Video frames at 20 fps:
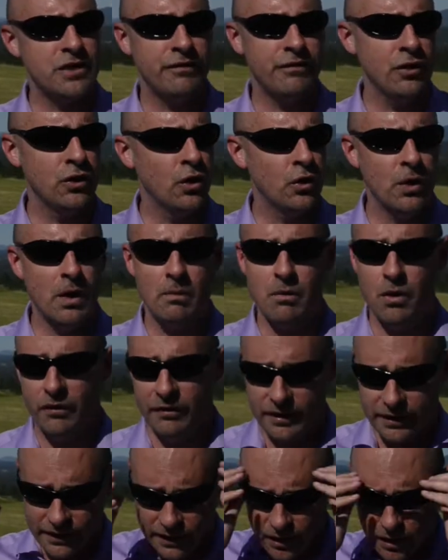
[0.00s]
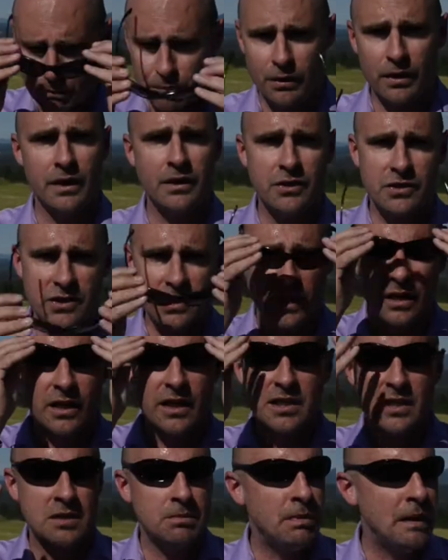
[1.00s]
If you go to a movie theater and put on your
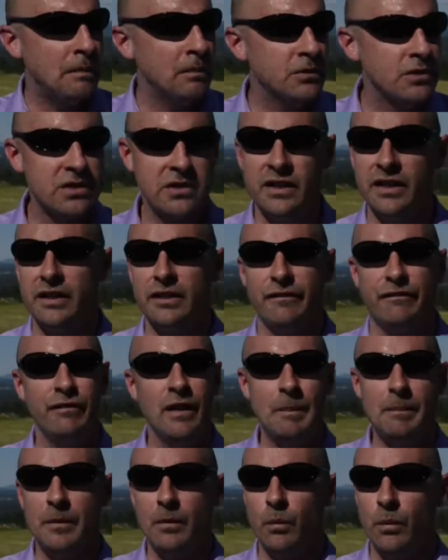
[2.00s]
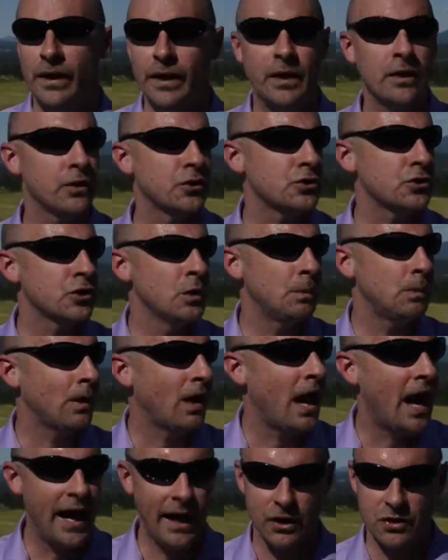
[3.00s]
sunglasses, people just think you're flipping weird or super
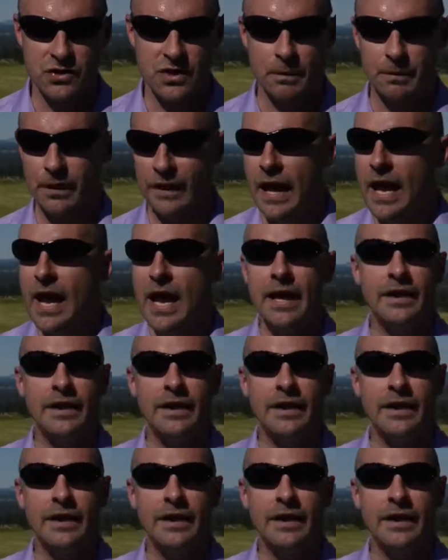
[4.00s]
high or something.